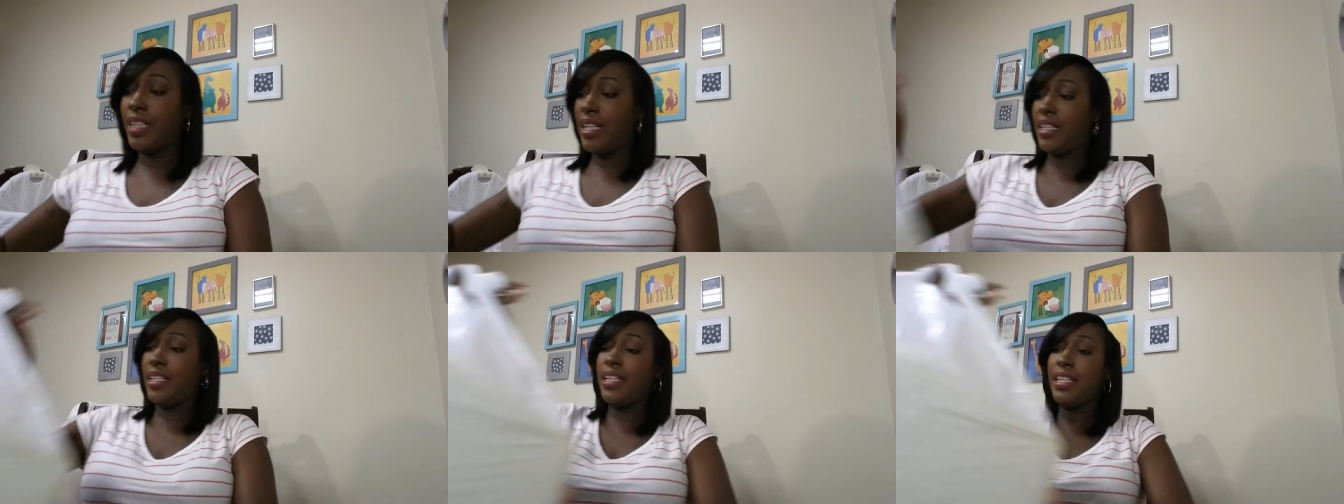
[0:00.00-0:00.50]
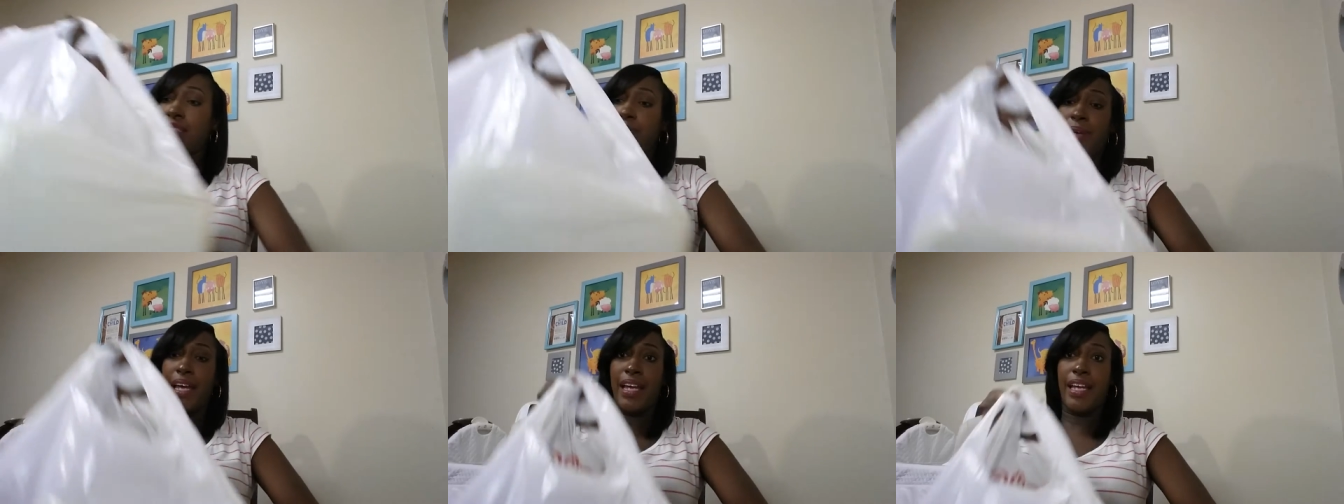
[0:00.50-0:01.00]
in this
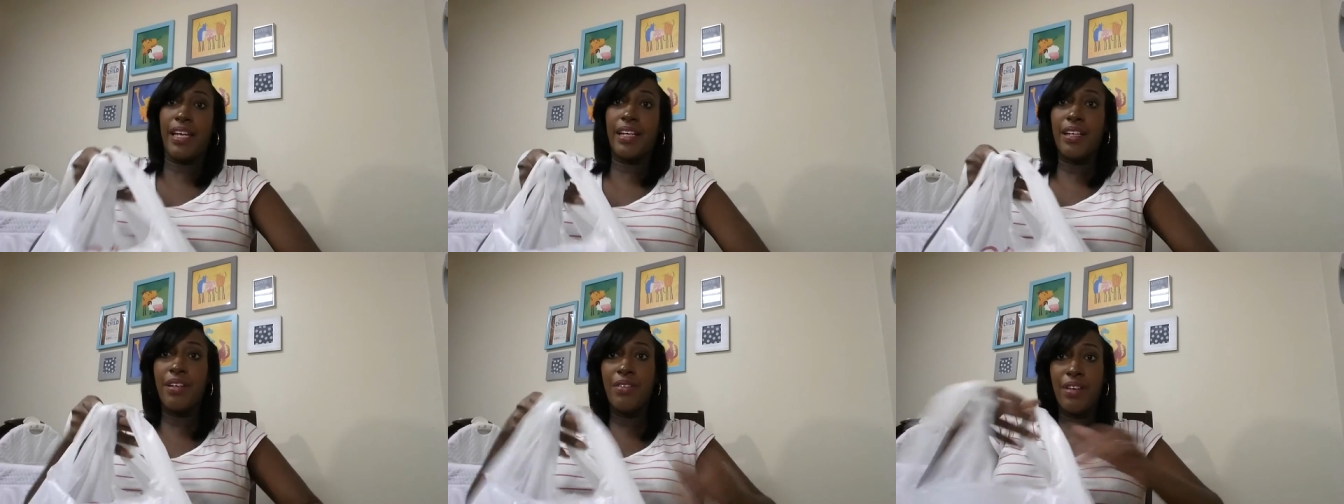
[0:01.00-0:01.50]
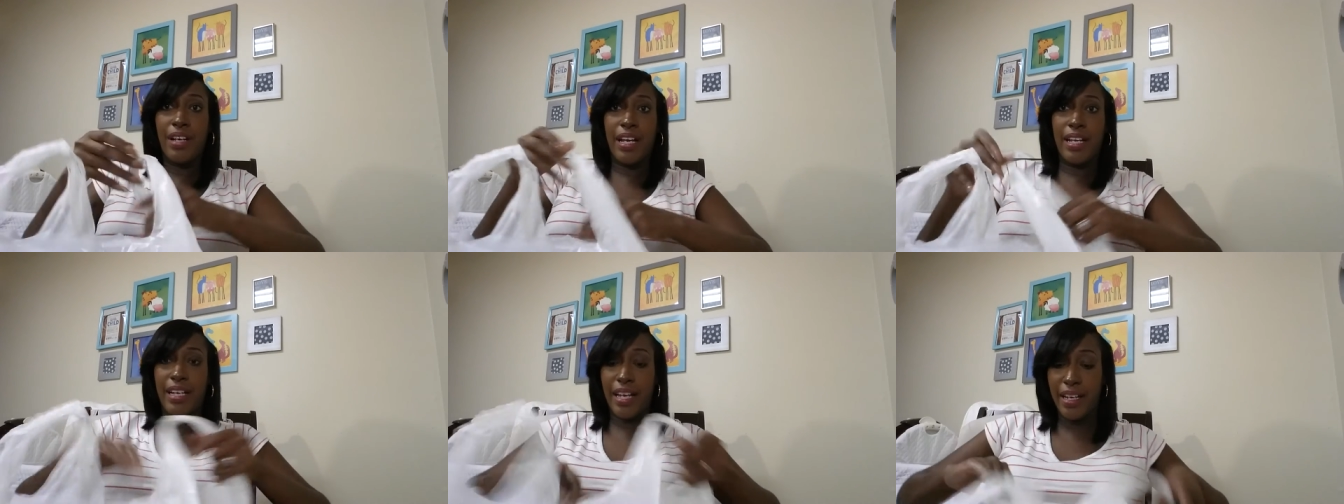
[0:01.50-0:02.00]
bag,
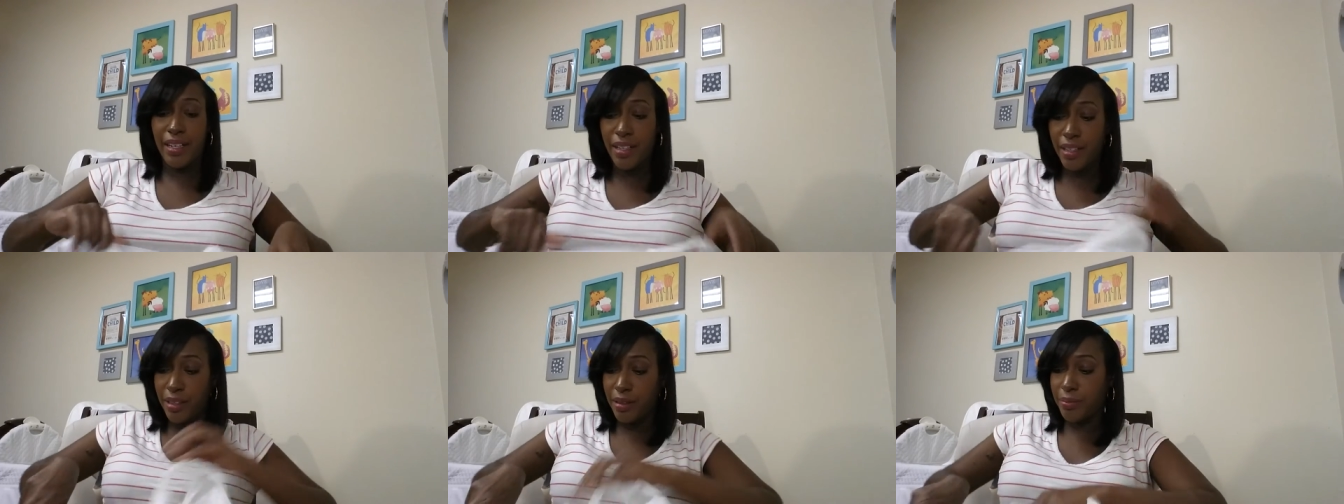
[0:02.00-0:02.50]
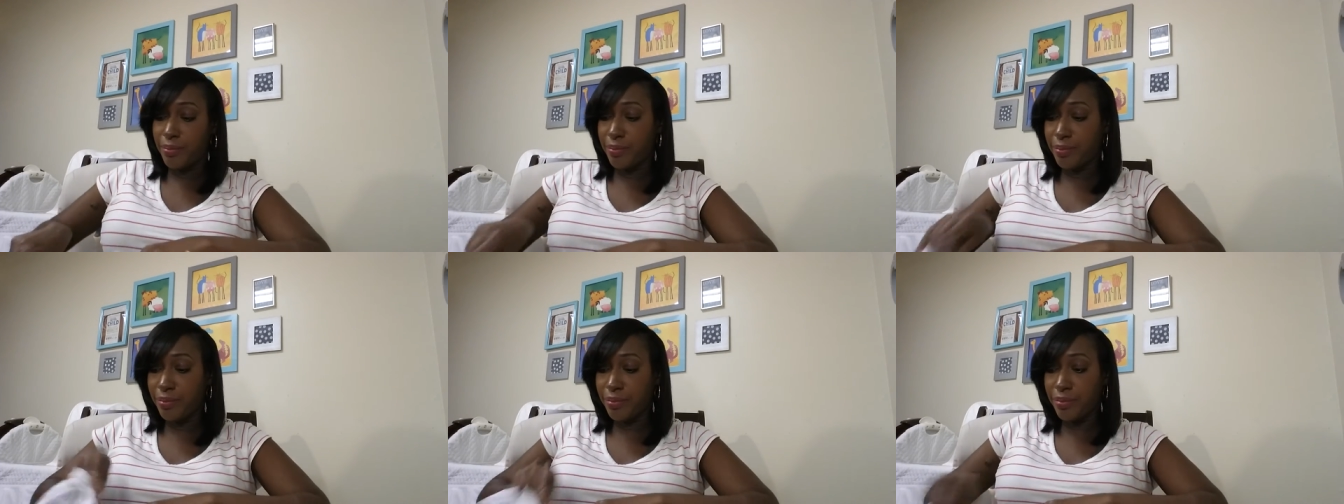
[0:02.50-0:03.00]
I got um